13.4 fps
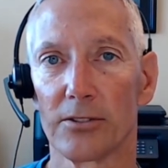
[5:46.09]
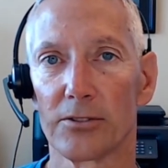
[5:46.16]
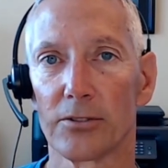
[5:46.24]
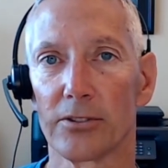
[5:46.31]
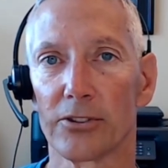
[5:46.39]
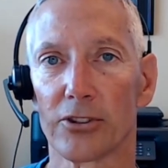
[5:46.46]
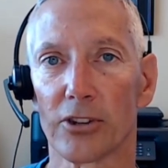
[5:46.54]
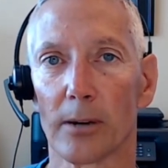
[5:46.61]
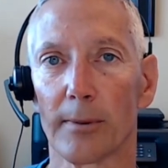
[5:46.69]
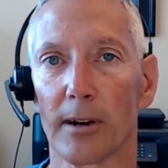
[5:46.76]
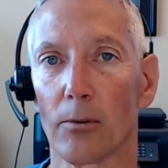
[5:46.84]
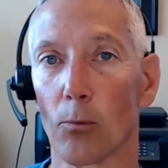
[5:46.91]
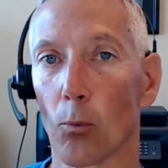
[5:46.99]
to
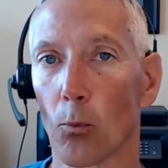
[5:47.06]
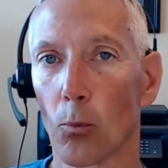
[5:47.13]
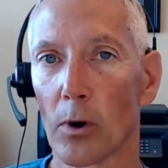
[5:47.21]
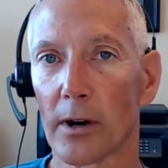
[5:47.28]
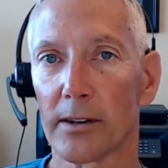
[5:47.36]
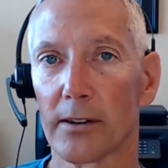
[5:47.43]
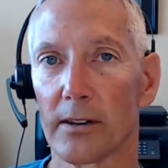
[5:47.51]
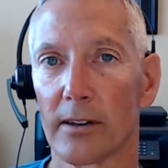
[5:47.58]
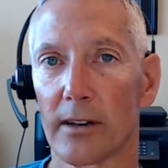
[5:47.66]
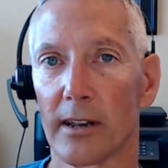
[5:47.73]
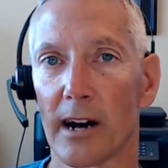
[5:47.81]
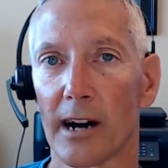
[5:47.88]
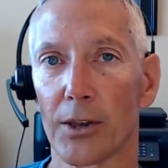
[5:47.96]
determine what
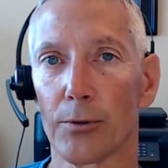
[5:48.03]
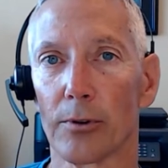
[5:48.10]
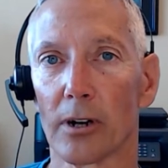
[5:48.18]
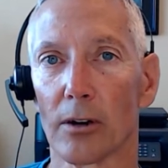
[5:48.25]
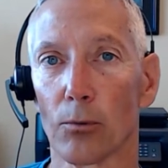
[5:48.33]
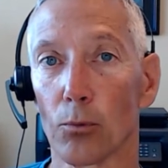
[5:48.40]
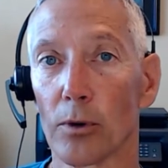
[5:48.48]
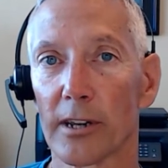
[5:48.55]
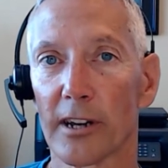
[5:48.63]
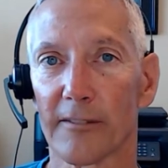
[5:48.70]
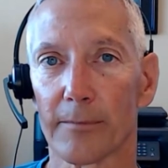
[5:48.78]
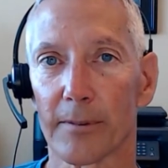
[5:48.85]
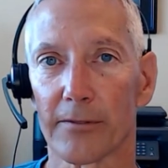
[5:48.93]
an IUL would
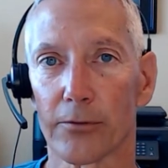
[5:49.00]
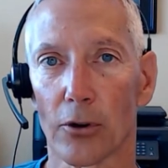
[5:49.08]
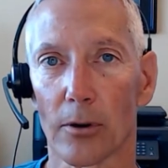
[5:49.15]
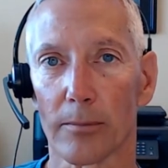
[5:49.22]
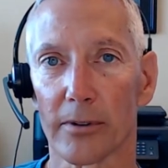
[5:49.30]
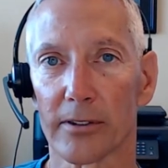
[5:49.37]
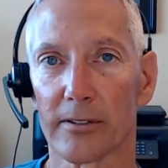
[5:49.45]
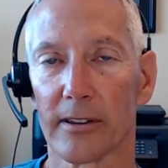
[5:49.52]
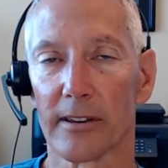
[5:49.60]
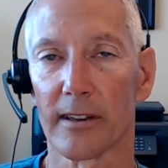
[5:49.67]
have performed